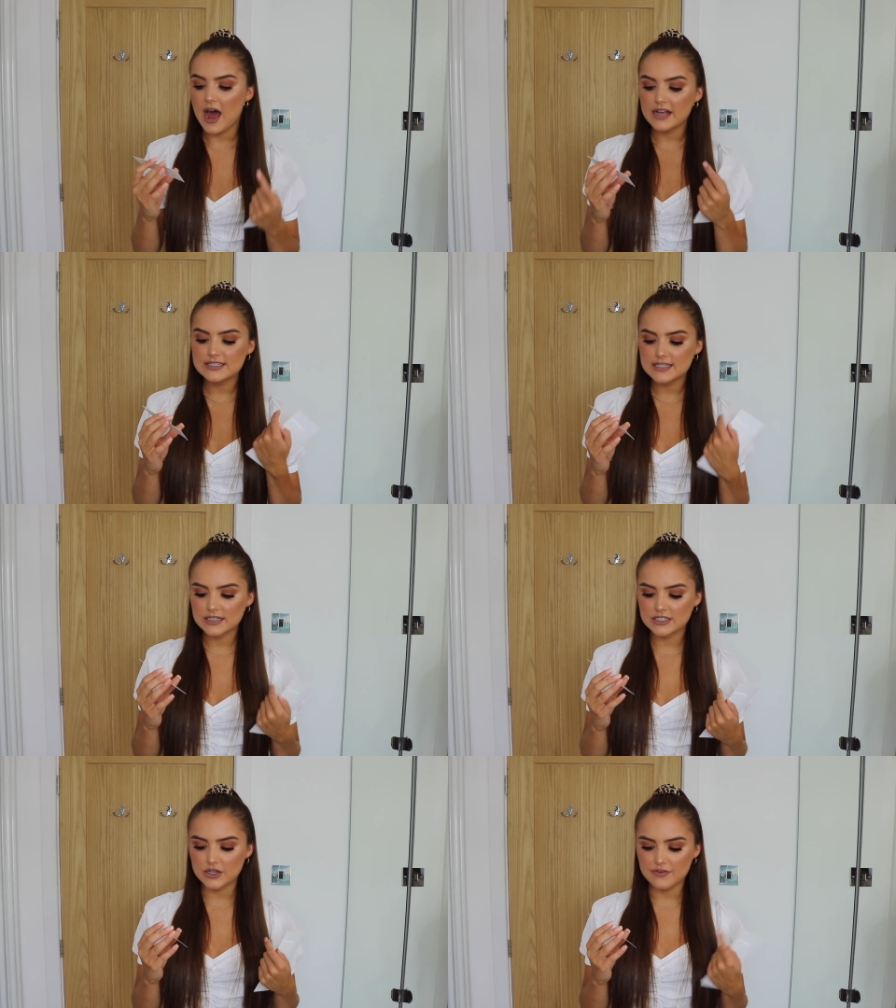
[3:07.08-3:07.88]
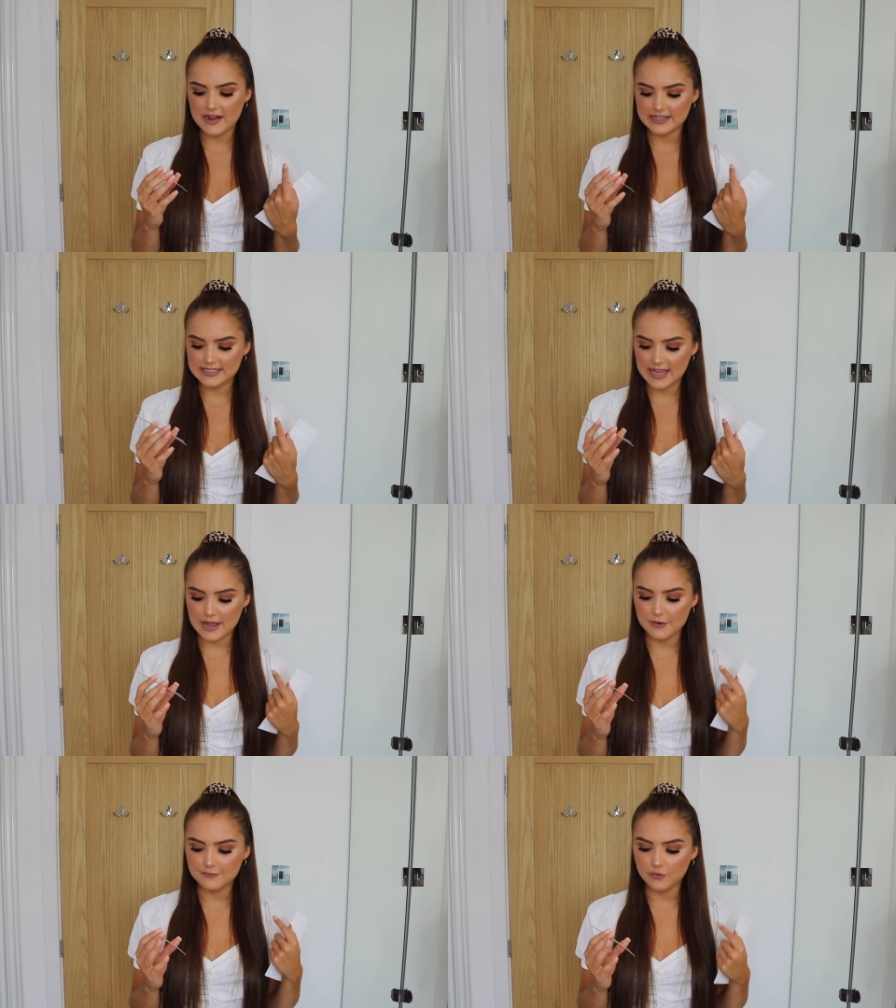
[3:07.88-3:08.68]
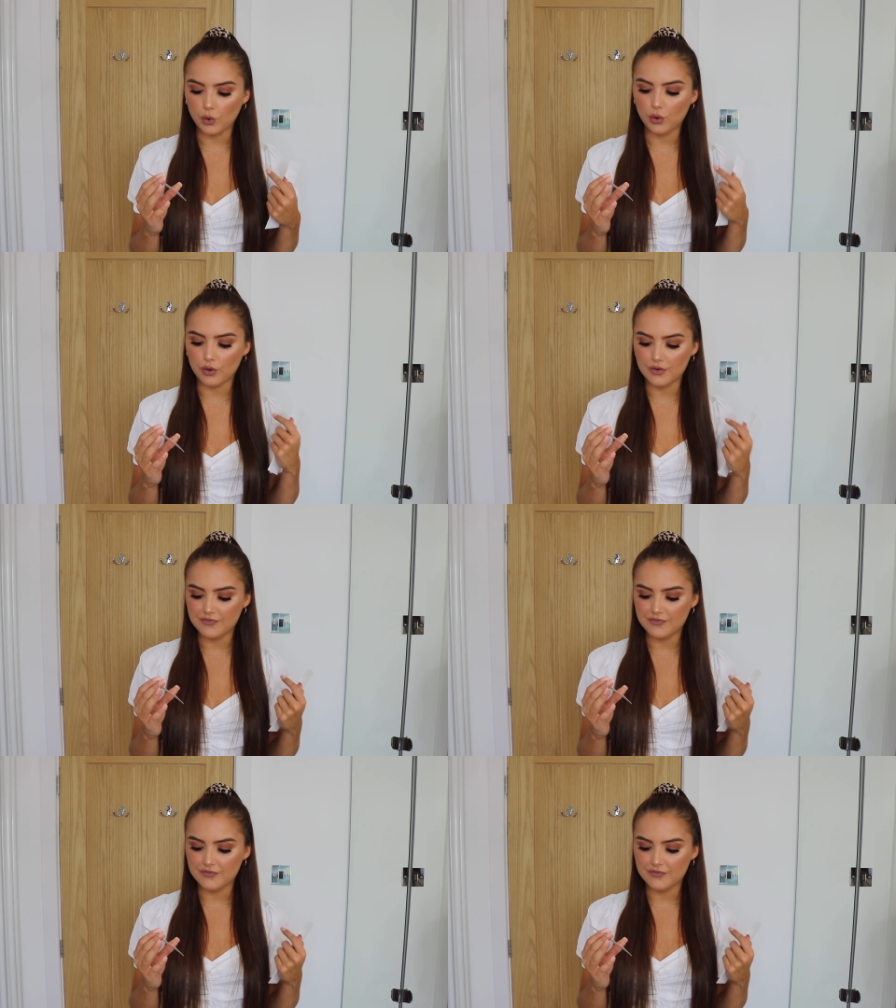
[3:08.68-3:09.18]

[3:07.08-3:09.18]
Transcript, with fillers: I started off, I'd say a four or a